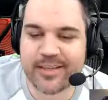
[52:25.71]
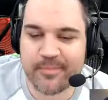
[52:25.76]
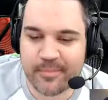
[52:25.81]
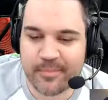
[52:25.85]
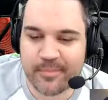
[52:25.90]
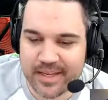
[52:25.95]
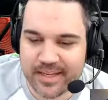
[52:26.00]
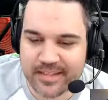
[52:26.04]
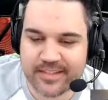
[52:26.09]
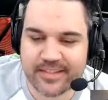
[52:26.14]

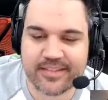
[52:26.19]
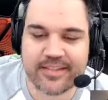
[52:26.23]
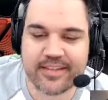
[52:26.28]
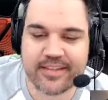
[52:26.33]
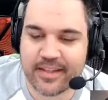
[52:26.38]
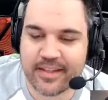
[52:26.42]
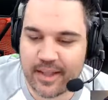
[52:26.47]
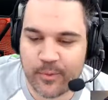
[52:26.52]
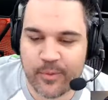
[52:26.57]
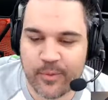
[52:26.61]
missed.
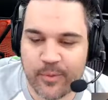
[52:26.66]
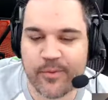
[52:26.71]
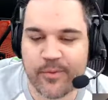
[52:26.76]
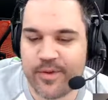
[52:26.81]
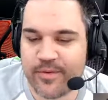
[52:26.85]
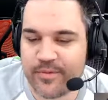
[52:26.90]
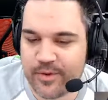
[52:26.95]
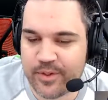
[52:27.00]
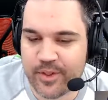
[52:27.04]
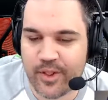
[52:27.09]

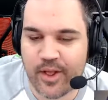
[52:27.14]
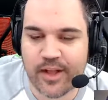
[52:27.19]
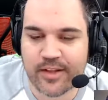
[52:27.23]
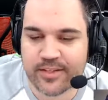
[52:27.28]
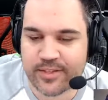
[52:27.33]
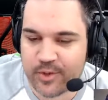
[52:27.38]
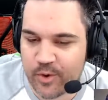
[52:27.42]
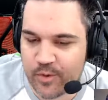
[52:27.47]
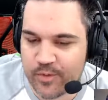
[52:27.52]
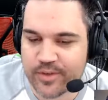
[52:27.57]
We've
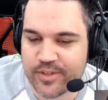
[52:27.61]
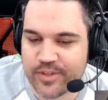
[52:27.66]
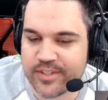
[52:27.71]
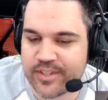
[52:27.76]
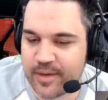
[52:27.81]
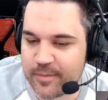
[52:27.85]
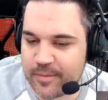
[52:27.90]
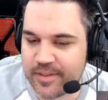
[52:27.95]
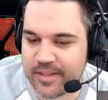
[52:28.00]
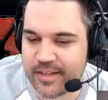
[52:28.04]
glossed over
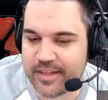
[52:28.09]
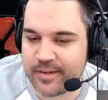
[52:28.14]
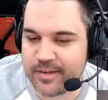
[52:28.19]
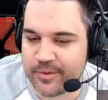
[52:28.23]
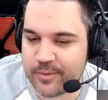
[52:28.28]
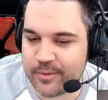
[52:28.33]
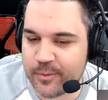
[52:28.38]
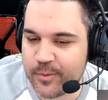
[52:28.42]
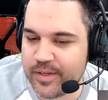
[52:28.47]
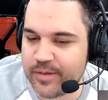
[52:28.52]

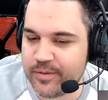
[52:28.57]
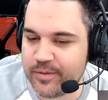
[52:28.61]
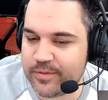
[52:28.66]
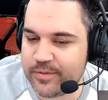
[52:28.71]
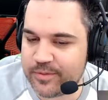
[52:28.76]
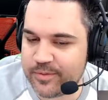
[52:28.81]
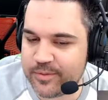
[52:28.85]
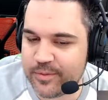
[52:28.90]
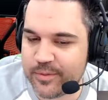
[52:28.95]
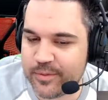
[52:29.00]
something.
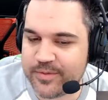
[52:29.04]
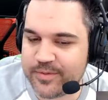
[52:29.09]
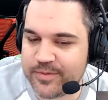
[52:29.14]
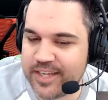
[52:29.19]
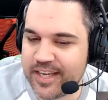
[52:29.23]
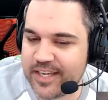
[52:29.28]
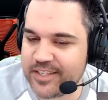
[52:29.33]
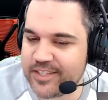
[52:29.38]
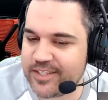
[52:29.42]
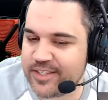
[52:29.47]
We've
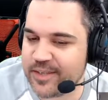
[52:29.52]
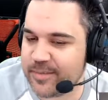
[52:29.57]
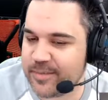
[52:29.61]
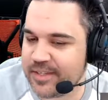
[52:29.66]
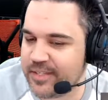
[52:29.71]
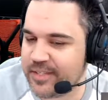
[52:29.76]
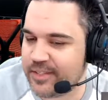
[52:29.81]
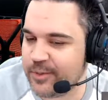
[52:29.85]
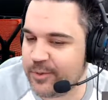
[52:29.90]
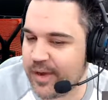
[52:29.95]
touched
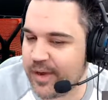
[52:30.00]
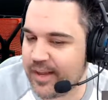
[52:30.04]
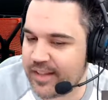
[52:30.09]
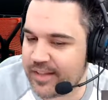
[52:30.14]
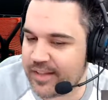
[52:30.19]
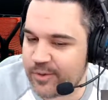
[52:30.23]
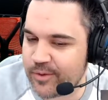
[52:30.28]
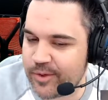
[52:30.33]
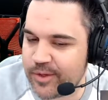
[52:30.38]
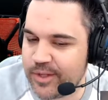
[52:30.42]
something too high
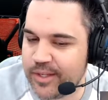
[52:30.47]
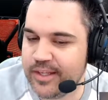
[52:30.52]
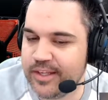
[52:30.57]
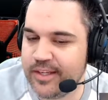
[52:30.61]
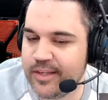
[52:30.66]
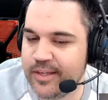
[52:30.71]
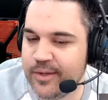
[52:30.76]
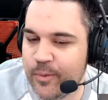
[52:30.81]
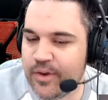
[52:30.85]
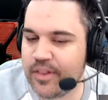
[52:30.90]
level.
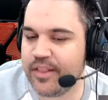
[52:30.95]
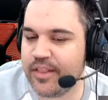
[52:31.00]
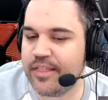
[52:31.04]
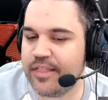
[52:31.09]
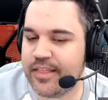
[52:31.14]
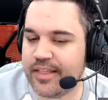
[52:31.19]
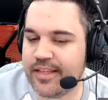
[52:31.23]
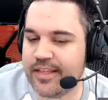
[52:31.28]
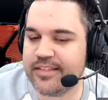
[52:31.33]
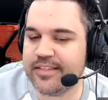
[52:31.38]
What are the
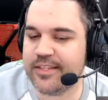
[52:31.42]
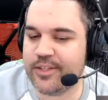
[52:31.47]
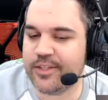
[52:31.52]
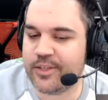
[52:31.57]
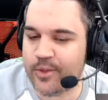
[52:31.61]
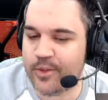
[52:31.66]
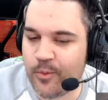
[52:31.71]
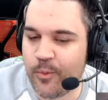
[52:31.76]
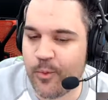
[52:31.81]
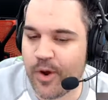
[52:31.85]
things that
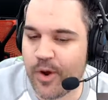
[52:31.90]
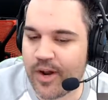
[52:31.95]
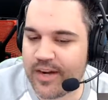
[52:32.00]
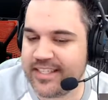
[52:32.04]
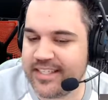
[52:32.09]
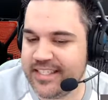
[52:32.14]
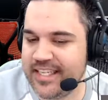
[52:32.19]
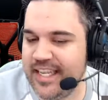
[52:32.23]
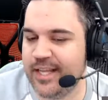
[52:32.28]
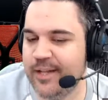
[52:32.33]
you want
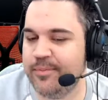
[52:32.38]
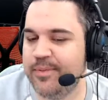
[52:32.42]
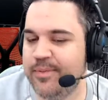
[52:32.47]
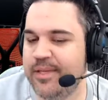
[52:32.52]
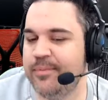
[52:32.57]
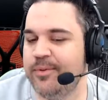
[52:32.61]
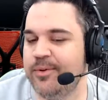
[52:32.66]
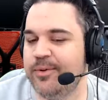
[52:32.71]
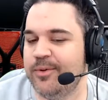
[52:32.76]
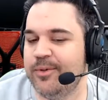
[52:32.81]
to tell
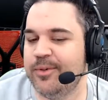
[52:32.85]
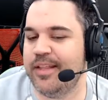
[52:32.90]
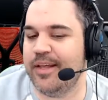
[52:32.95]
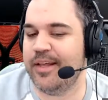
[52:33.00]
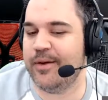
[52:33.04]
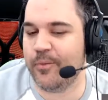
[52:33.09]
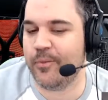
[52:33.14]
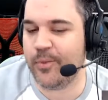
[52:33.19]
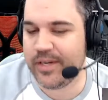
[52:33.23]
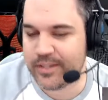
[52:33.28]
people
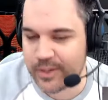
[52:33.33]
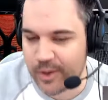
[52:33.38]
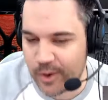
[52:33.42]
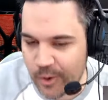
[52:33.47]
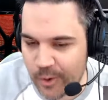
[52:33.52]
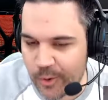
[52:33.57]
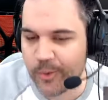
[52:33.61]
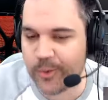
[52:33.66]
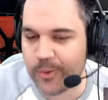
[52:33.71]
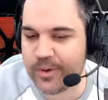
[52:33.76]
that we
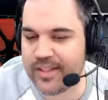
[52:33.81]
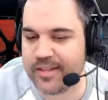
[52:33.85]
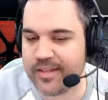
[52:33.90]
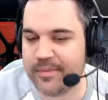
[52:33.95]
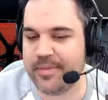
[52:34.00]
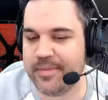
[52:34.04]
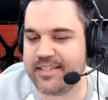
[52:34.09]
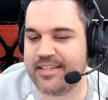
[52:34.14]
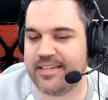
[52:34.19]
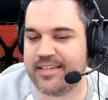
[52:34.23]
totally
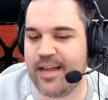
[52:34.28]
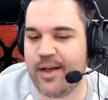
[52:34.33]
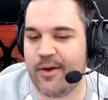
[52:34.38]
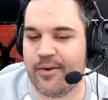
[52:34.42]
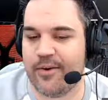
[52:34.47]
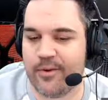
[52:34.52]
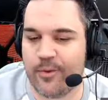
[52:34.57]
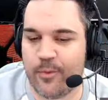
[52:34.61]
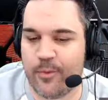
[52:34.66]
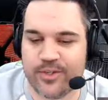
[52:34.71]
missed
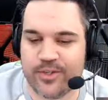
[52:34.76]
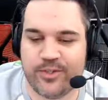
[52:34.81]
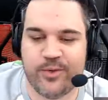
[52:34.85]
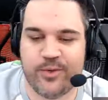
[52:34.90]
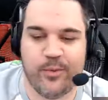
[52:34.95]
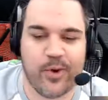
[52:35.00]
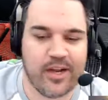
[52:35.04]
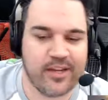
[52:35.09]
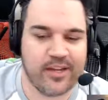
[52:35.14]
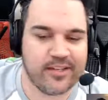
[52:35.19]
out
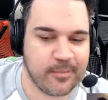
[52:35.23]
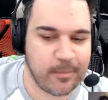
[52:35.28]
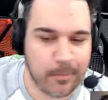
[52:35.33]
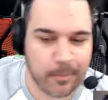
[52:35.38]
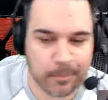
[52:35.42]
question-wise?